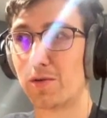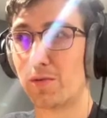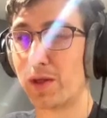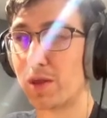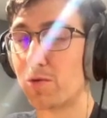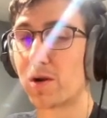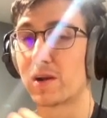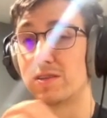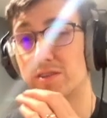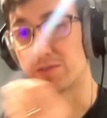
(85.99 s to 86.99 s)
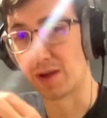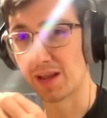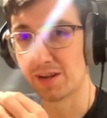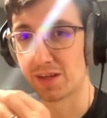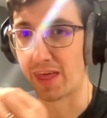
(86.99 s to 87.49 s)
when you are
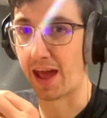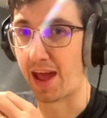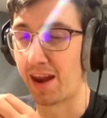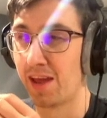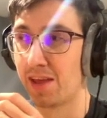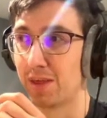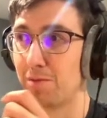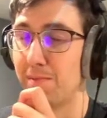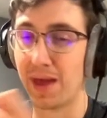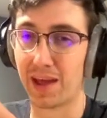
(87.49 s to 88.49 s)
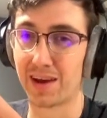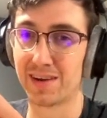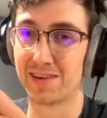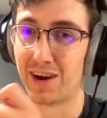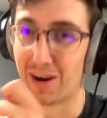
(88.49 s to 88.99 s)
constrained to that, you make
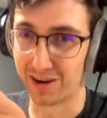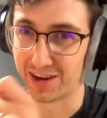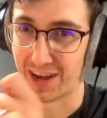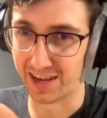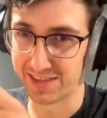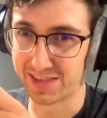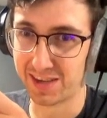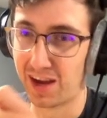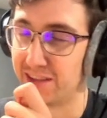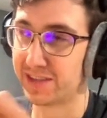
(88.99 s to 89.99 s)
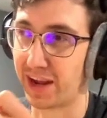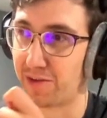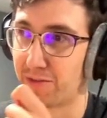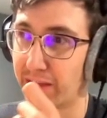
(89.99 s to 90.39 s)
hard cuts on stuff.